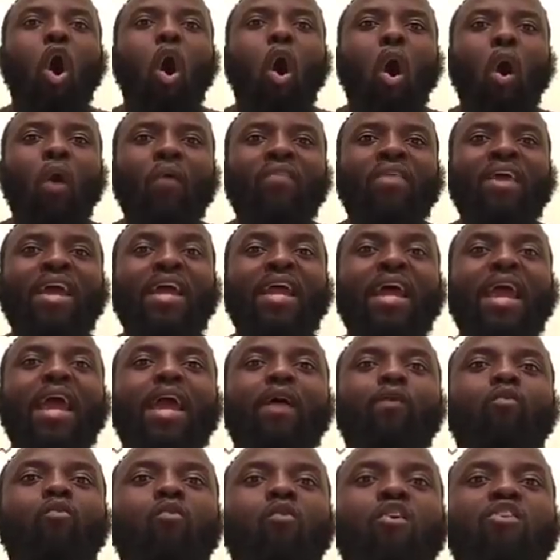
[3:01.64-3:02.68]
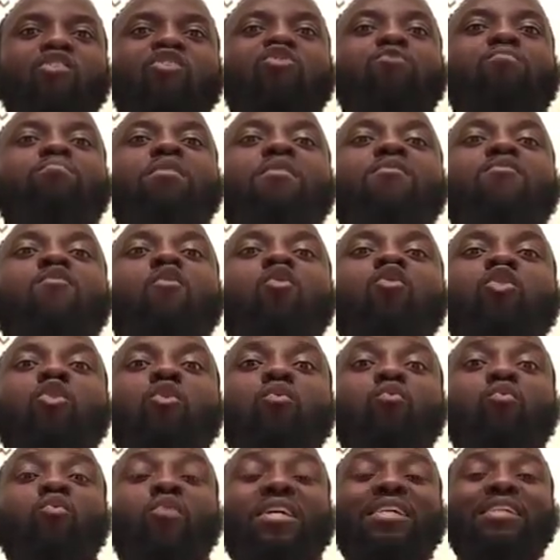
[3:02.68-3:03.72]
all that at once before they
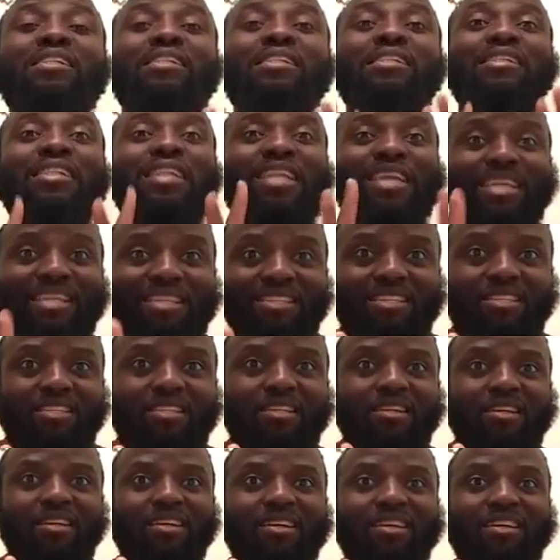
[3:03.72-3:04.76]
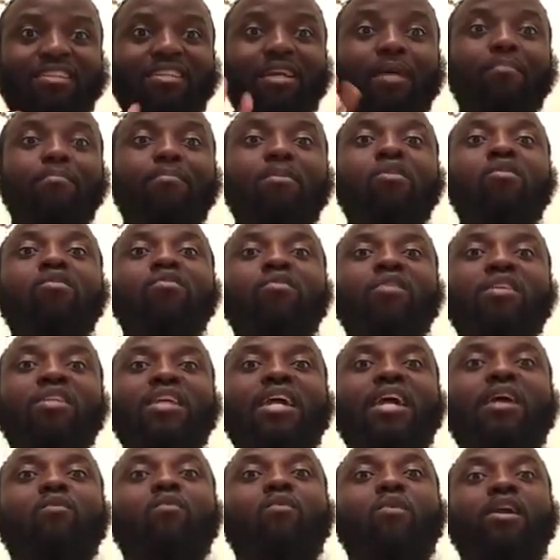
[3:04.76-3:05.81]
release the movie
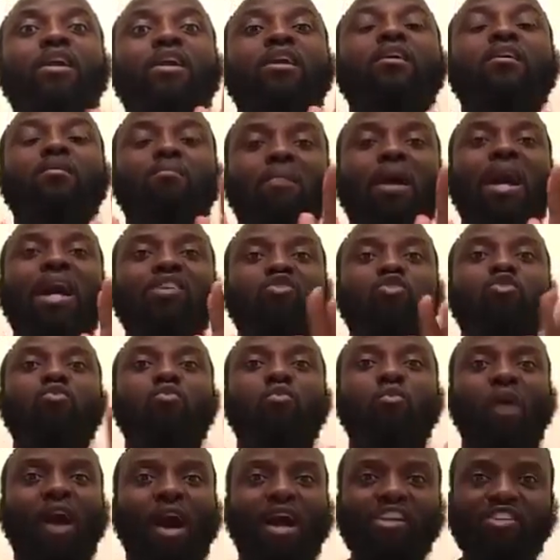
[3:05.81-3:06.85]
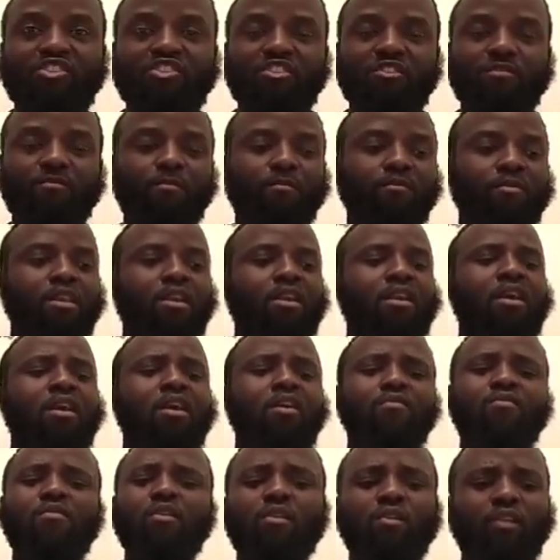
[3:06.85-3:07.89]
that we are about to watch.
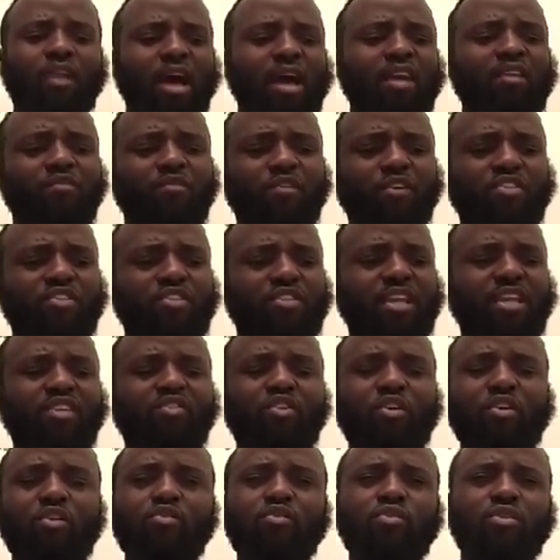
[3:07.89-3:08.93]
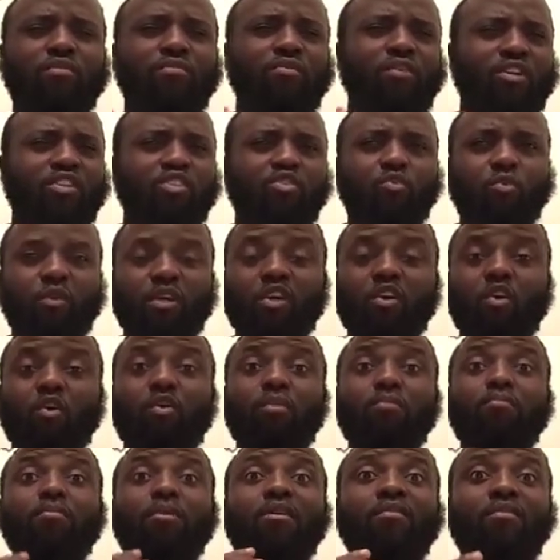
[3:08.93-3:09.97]
For a lot of us, that those of us we go
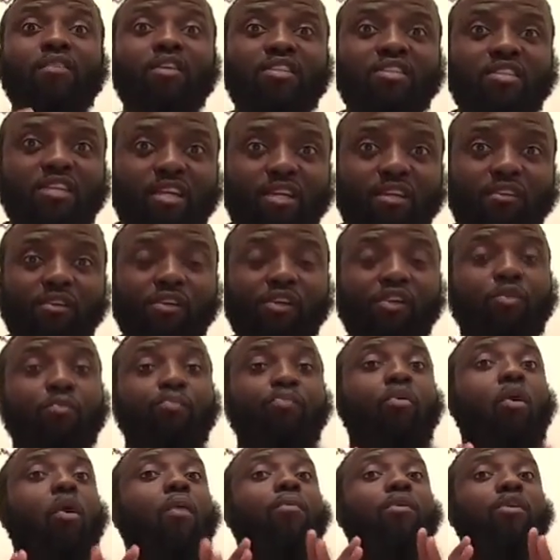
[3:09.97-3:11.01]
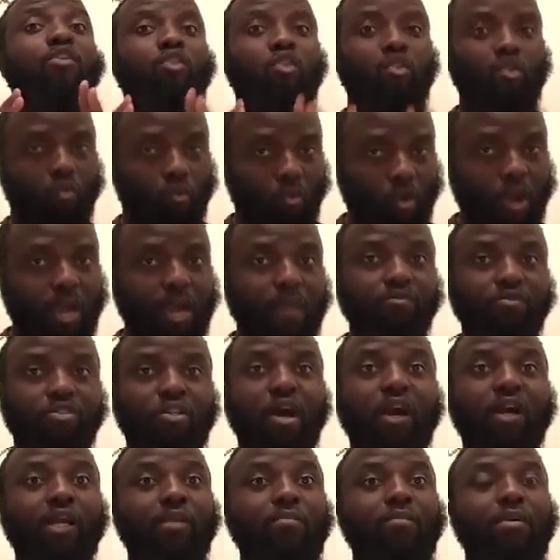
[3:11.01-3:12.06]
to movie theater, you probably know what I'm
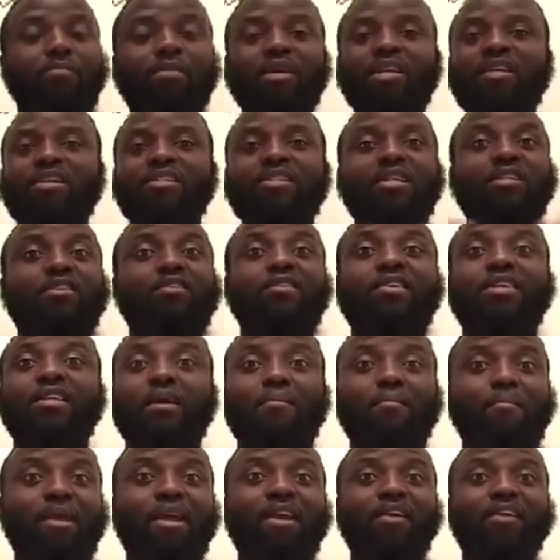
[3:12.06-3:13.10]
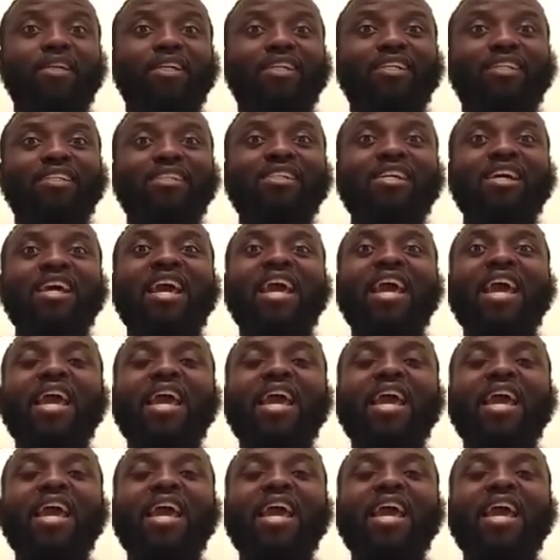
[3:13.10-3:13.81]
talking about because I know in America,